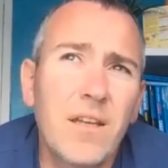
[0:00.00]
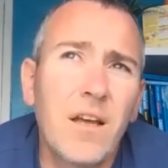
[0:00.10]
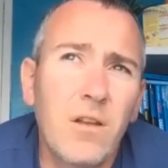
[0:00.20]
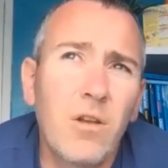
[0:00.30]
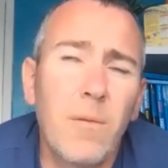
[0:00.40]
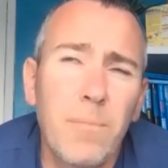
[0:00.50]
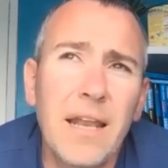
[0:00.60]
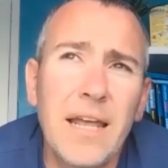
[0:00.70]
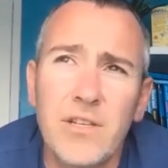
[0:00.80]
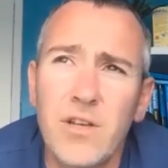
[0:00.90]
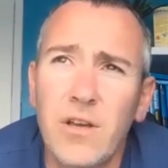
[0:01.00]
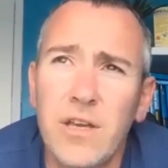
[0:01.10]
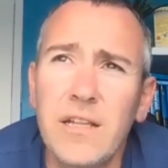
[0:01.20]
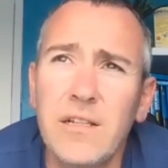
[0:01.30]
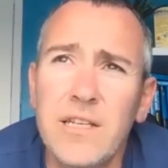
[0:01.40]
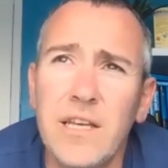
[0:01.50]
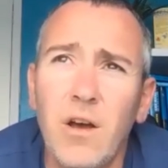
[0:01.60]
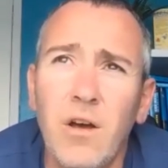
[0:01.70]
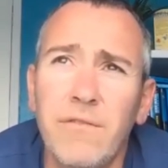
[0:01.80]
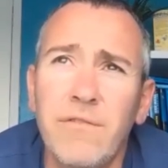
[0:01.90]
a lot of players are guilty
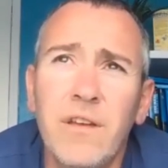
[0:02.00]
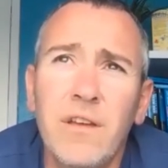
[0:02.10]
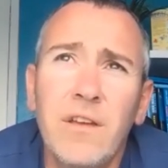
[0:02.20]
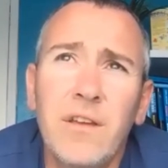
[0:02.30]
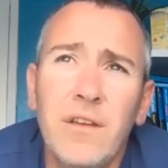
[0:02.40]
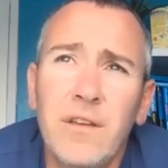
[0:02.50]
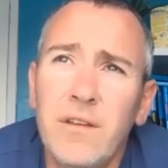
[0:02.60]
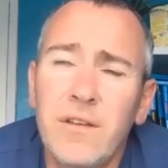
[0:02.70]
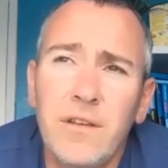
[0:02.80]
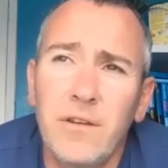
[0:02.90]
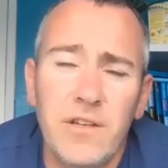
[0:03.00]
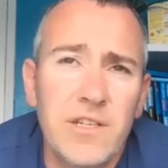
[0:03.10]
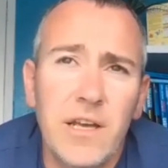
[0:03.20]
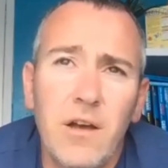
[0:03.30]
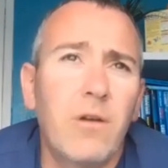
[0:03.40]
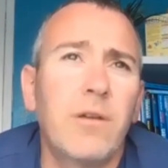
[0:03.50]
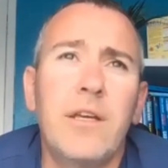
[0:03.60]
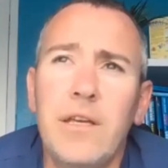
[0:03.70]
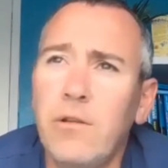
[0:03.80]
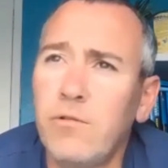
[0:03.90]
of. You see, oh,
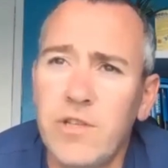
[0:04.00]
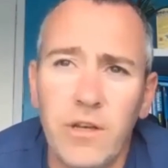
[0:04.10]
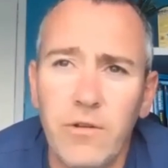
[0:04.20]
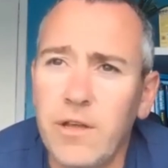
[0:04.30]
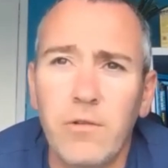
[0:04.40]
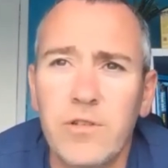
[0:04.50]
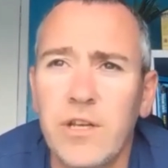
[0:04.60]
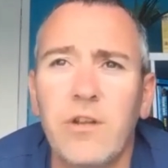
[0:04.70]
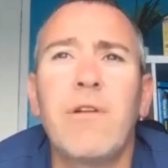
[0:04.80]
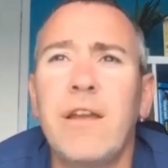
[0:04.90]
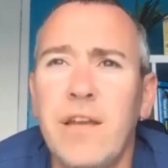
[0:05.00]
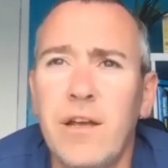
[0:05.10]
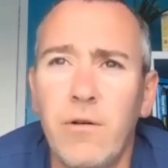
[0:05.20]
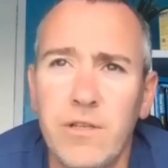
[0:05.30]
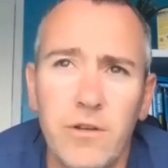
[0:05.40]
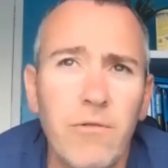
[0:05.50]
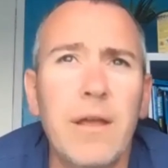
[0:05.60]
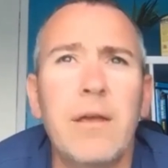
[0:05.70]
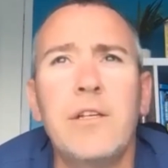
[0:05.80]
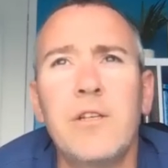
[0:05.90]
he looks in he looks in great nick, or he's a
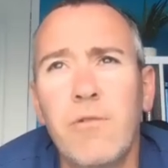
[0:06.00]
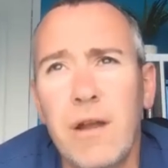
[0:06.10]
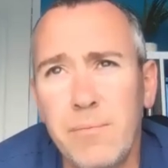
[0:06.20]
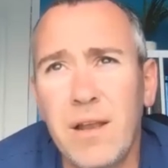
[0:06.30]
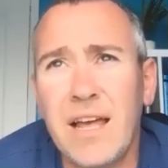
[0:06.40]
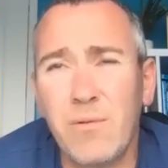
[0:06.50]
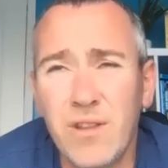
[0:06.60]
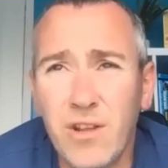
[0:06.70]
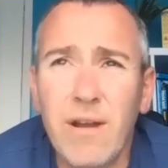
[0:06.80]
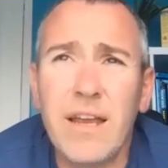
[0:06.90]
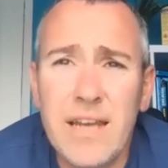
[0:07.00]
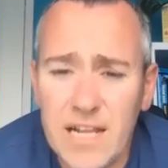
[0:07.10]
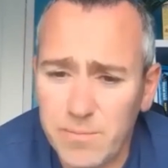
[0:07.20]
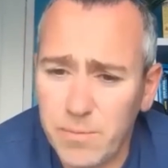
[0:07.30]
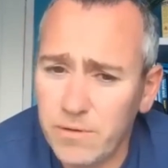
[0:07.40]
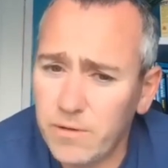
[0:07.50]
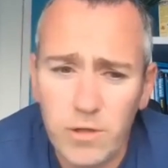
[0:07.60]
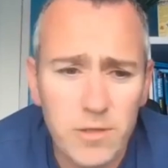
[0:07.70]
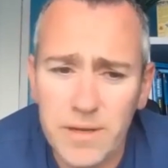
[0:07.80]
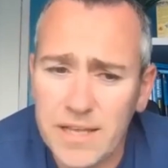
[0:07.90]
great he's a great player. Well, the great net, but
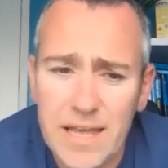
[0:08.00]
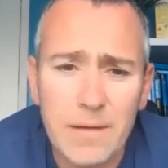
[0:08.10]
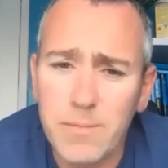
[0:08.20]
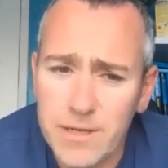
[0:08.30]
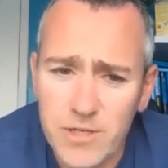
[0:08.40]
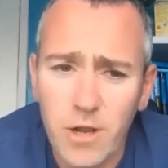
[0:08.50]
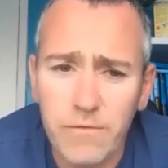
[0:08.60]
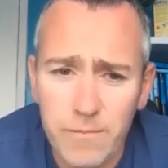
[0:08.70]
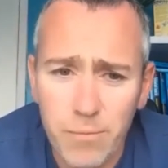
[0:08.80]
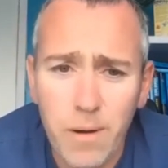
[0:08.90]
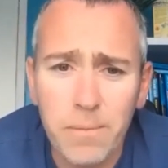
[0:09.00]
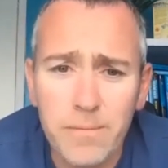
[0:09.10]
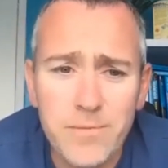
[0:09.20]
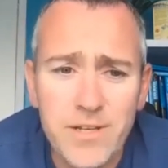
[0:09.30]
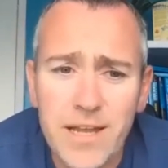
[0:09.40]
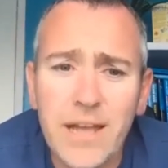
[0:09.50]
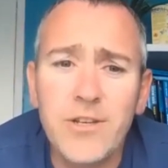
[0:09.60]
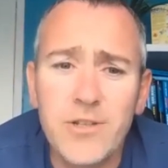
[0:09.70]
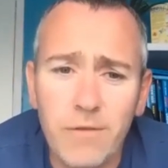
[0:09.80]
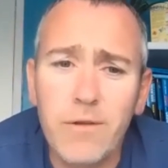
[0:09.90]
ultimately the game's about solving problems. Can you
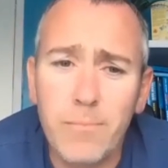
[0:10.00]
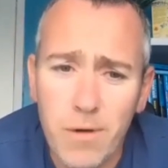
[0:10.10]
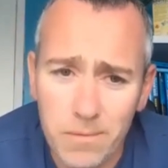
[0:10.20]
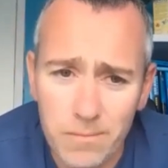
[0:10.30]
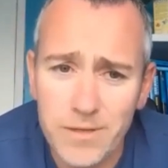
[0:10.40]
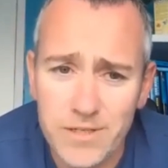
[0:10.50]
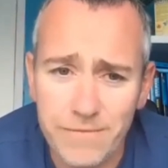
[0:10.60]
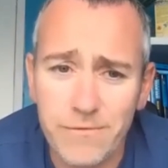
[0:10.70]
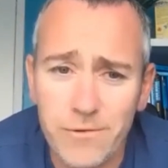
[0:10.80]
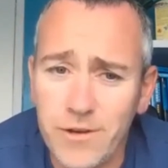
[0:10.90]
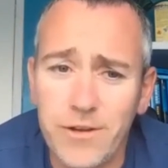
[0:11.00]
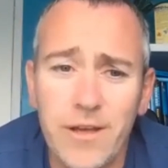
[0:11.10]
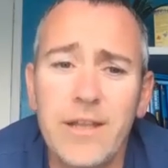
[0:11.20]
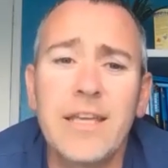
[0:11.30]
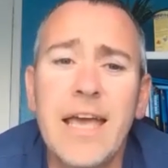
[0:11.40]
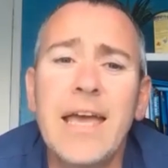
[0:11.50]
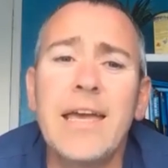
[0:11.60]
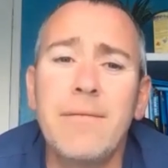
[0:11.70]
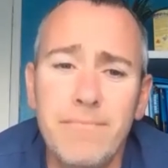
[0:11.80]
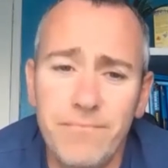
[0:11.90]
solve the problem that's in front of you? And the
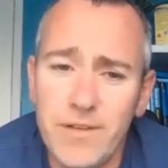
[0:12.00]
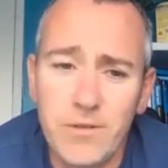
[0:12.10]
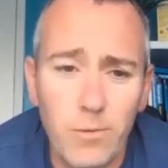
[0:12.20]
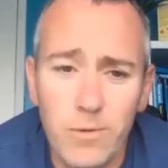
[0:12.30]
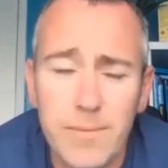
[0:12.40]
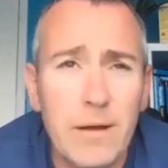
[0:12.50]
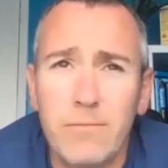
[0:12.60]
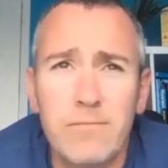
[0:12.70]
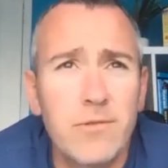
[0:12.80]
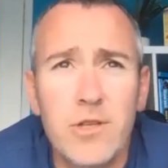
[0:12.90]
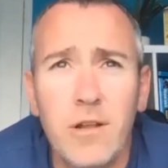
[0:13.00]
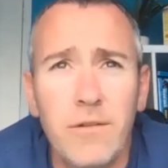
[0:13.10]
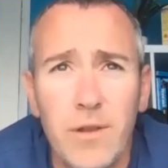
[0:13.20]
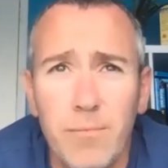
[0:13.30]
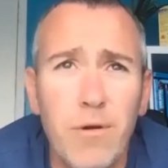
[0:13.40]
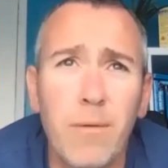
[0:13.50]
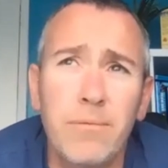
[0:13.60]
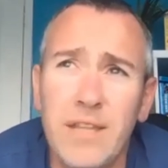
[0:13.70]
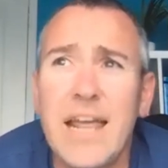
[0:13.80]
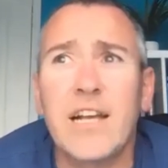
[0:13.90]
game is always about solving the problem,
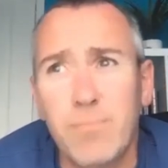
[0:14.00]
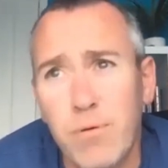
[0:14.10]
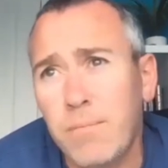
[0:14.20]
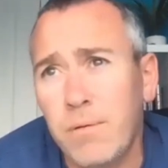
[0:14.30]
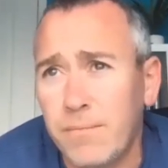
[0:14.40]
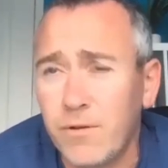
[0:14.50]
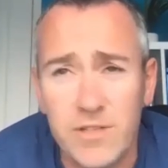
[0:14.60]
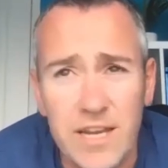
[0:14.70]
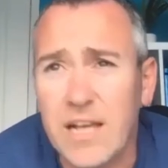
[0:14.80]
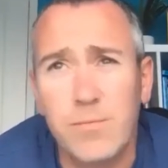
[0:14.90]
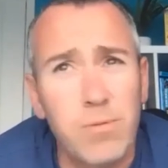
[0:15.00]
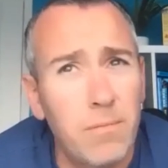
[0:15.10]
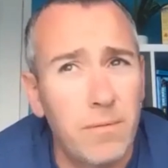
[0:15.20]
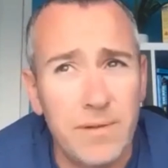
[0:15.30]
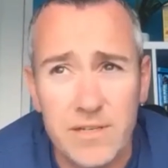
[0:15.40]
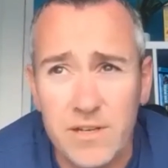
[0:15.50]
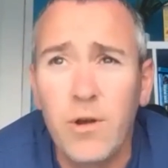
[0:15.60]
the next problem, because the next problem is